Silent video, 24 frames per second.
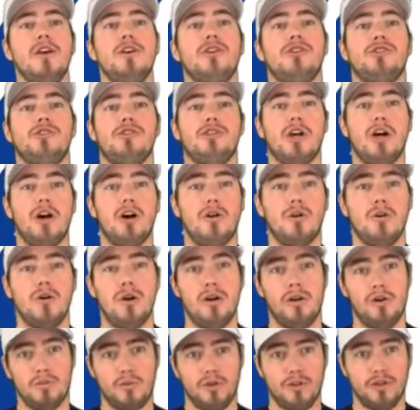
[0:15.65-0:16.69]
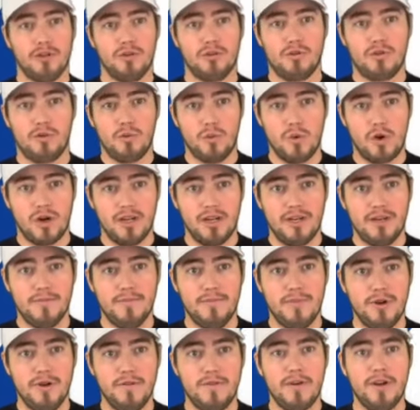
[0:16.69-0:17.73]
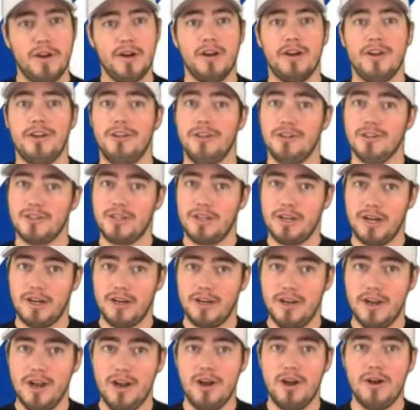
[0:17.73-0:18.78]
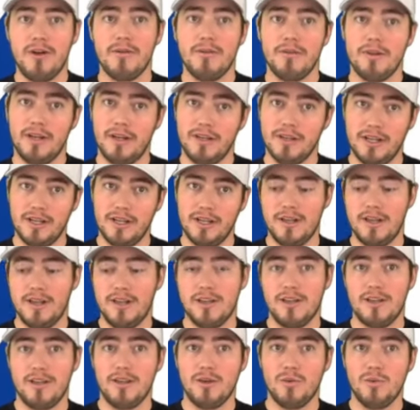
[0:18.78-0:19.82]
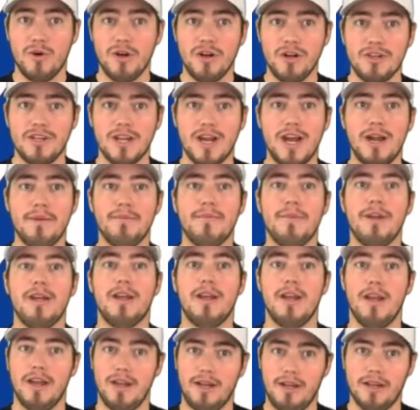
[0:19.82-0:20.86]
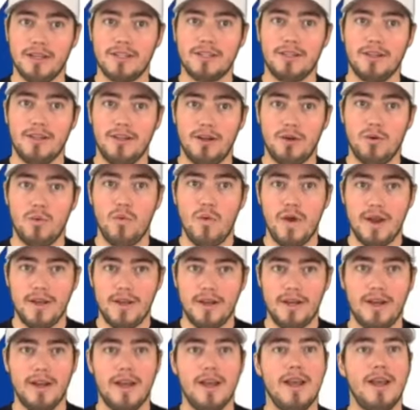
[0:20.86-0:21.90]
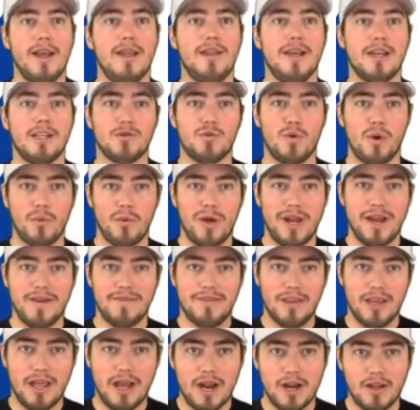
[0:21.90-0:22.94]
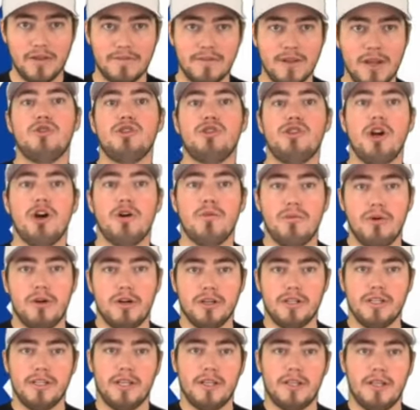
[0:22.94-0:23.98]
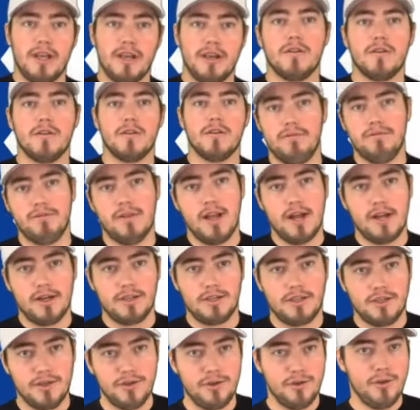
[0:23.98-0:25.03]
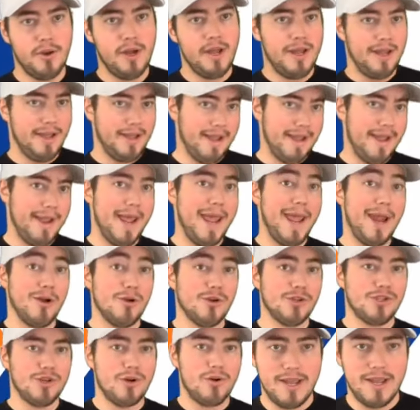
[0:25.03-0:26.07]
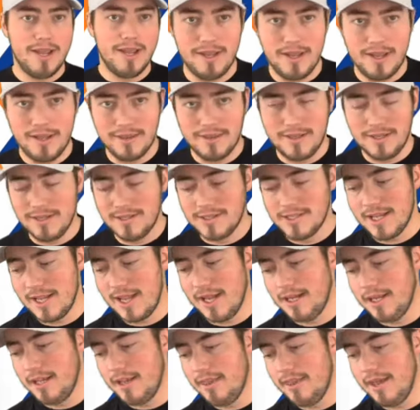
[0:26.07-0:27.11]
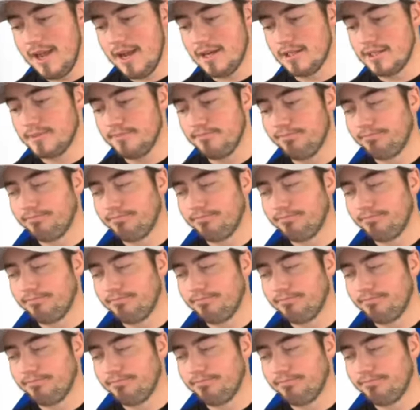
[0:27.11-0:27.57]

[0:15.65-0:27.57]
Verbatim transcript: So, wanting to move here, you just got to know in, the, in, in the wintertime, it gets a little windy. And that's why we have a lot of snowbirds that then flock to Arizona and things like that.